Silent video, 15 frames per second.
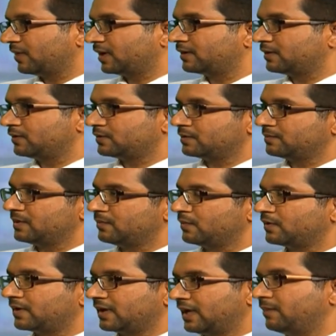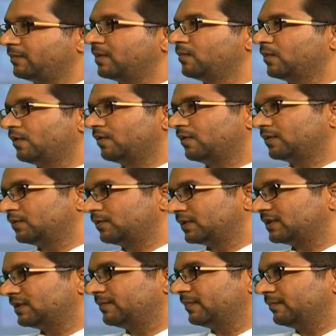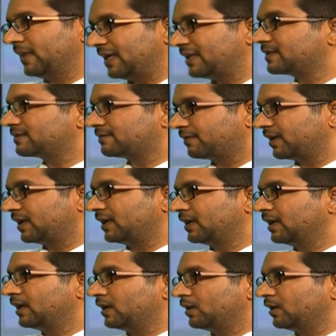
but you should be more aiming more towards the balance training